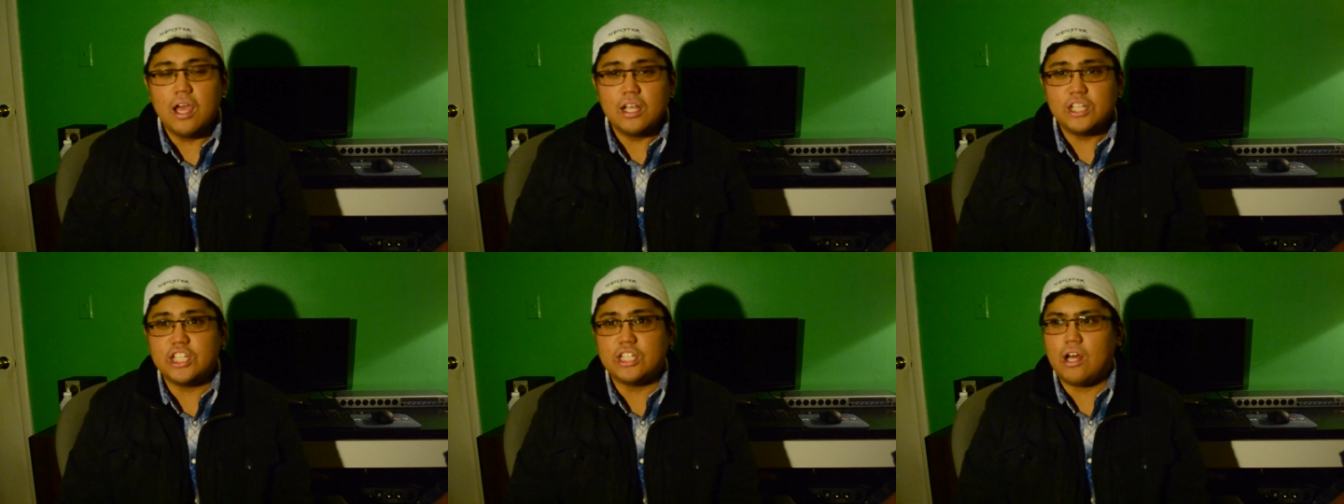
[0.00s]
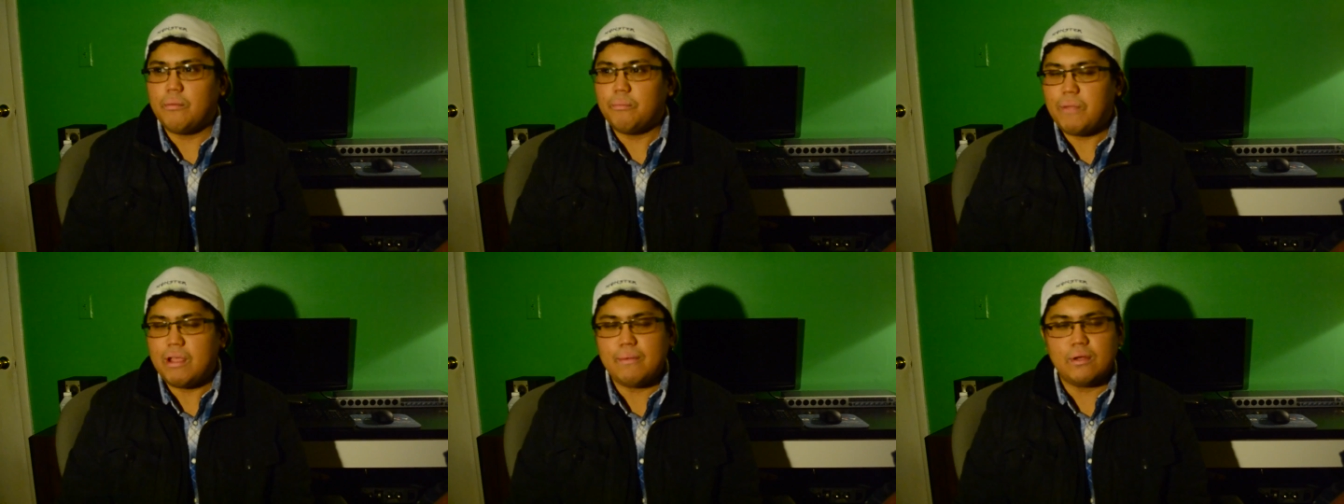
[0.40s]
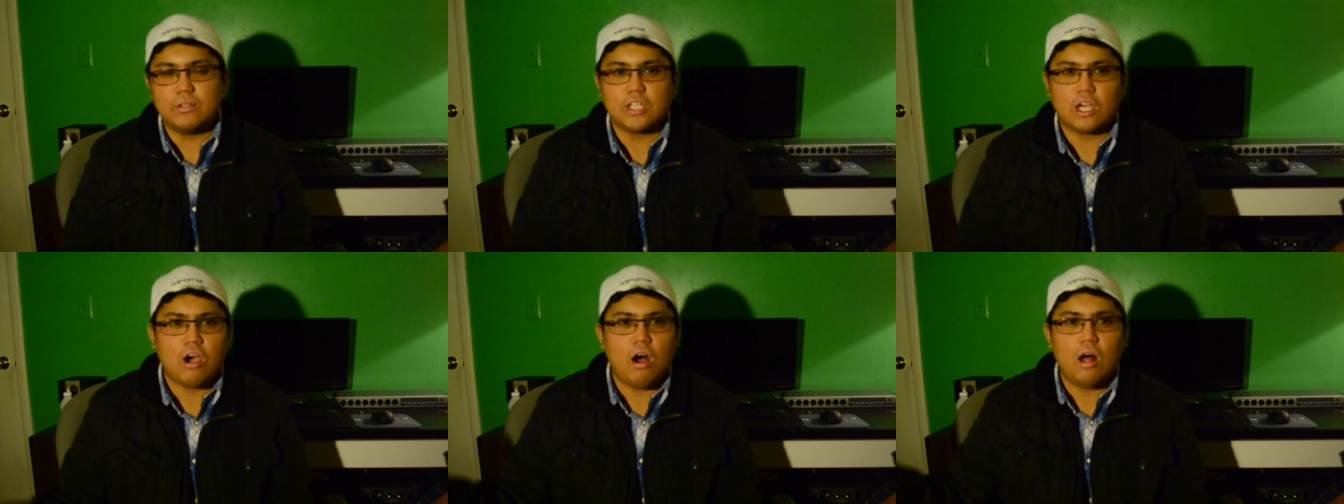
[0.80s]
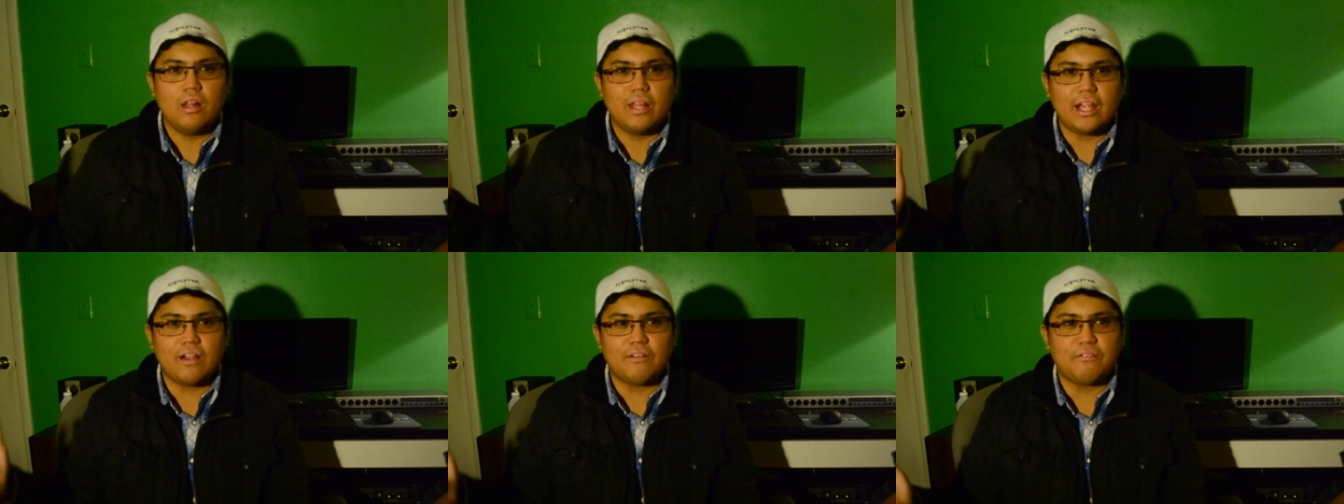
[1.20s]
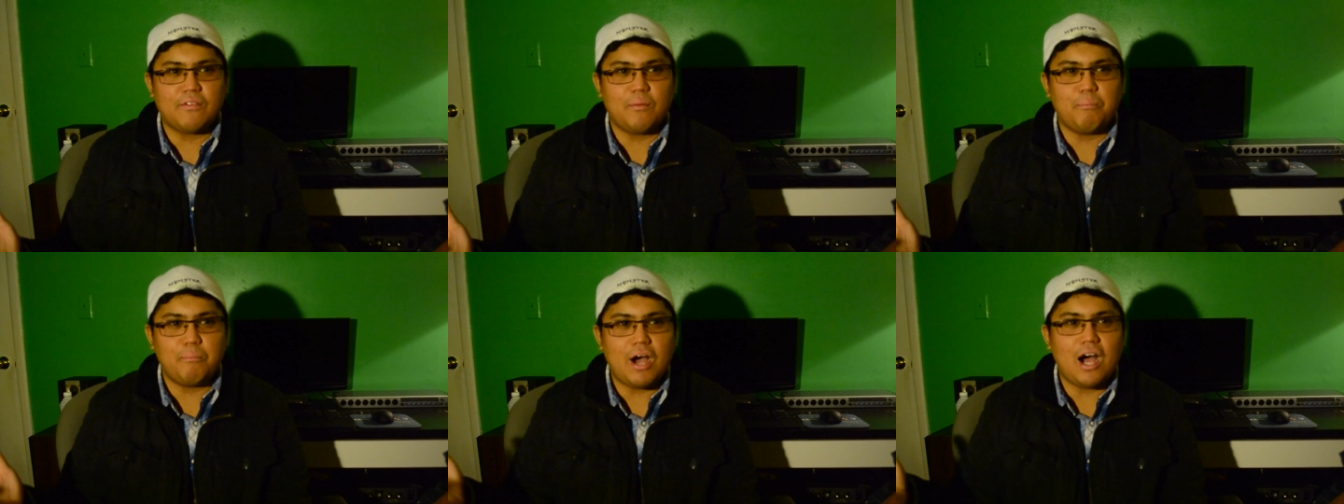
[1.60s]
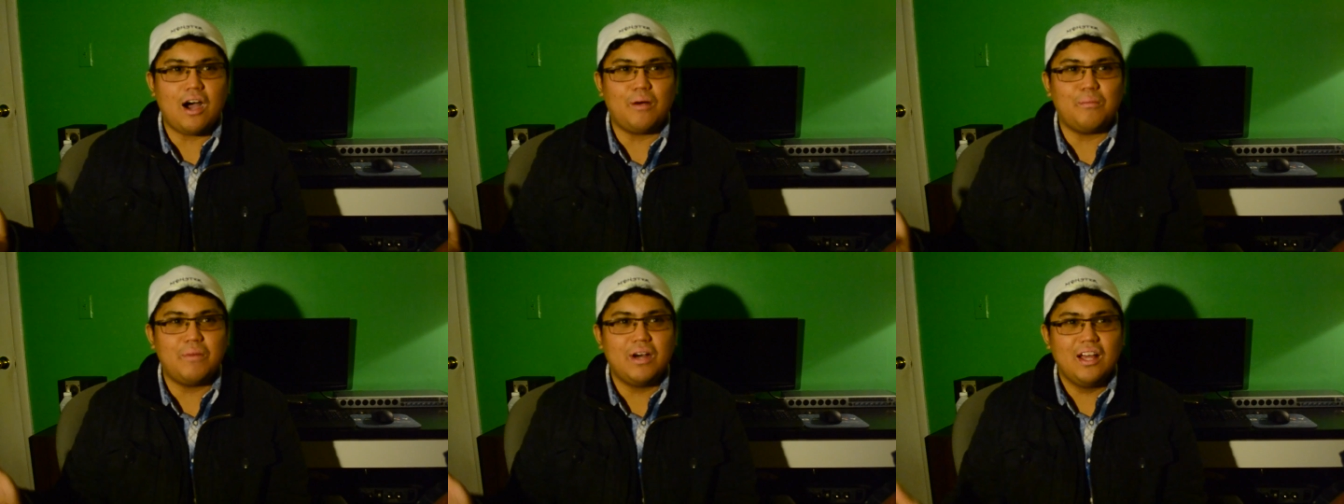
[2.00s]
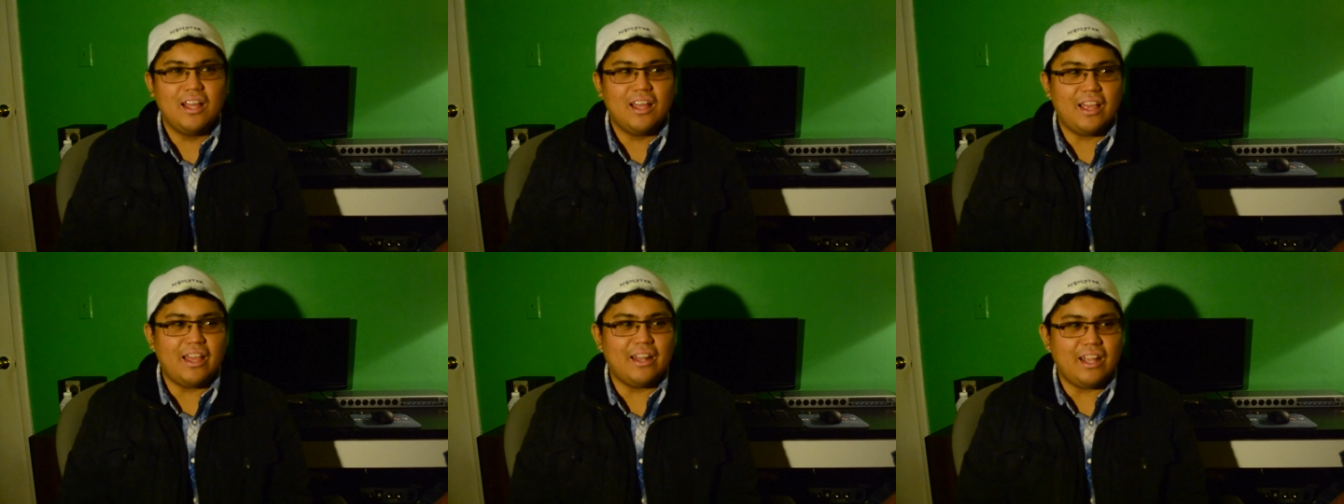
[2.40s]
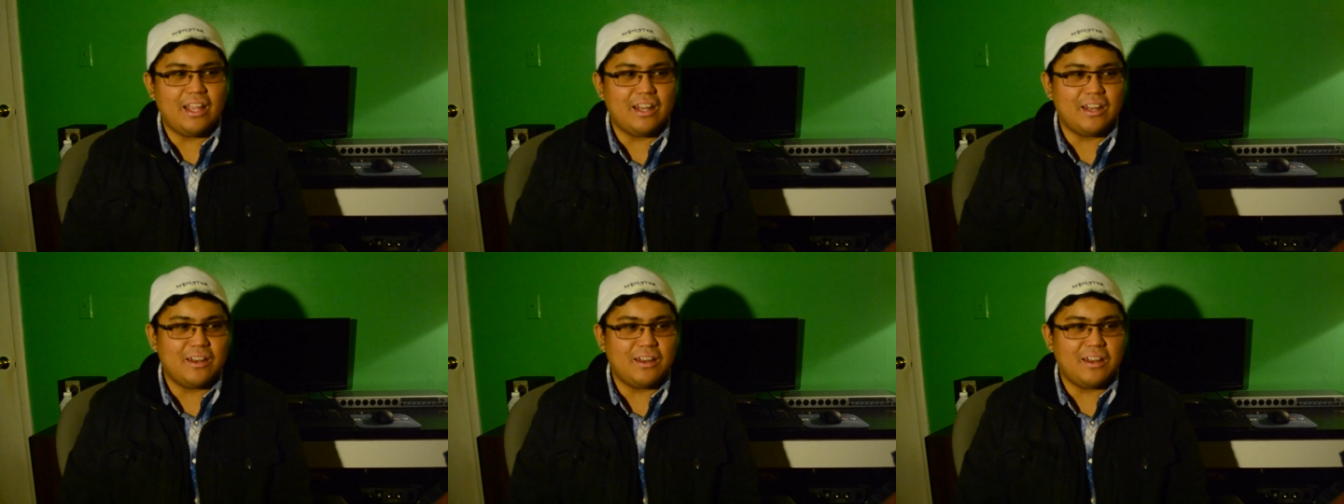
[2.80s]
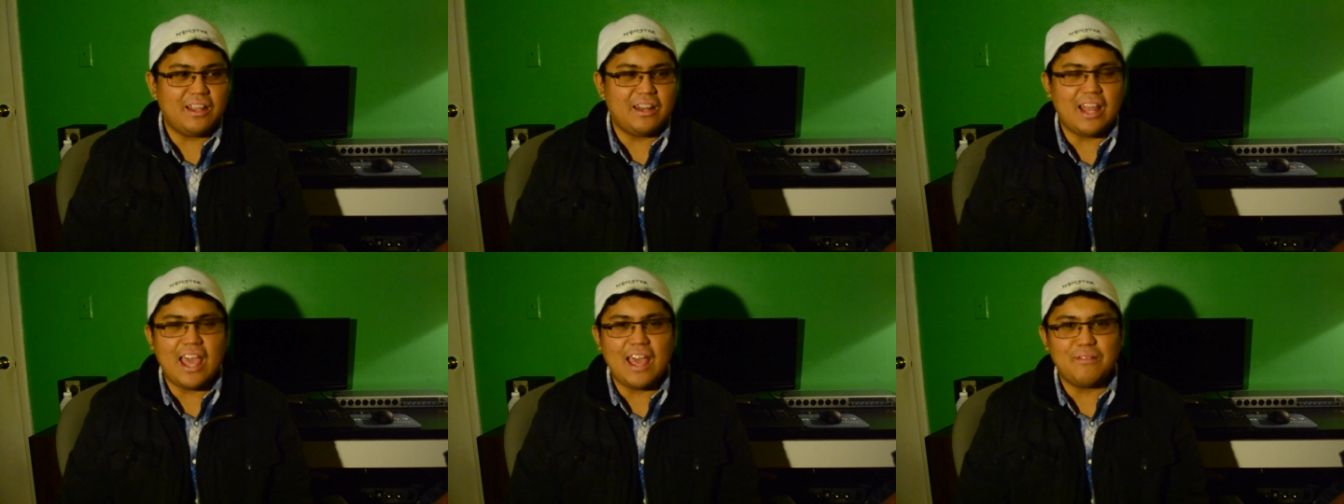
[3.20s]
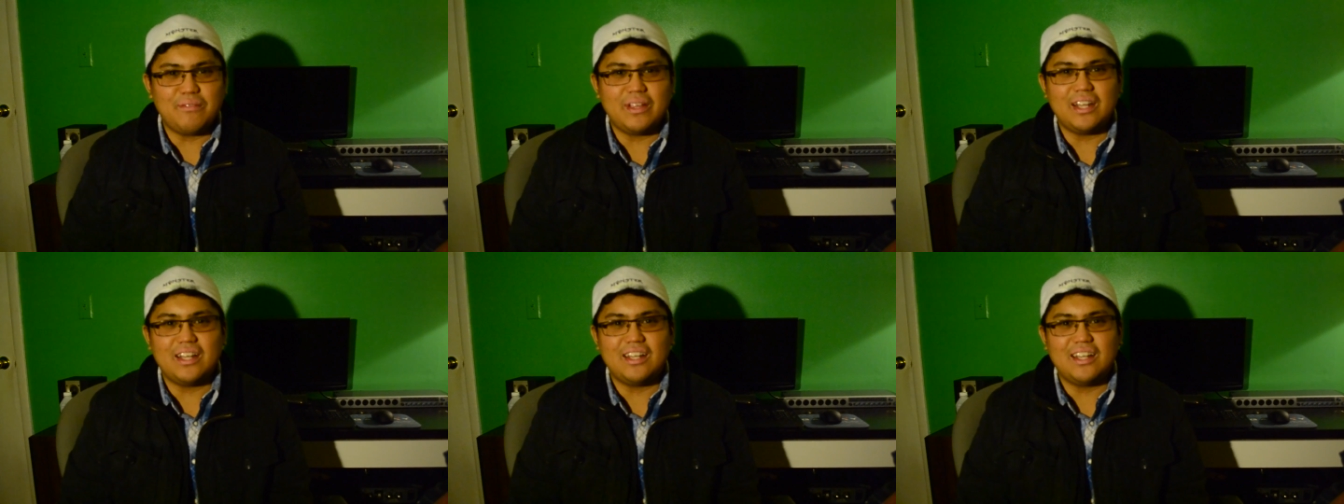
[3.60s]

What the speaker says: She thought maybe it was a calling from Bob in heaven,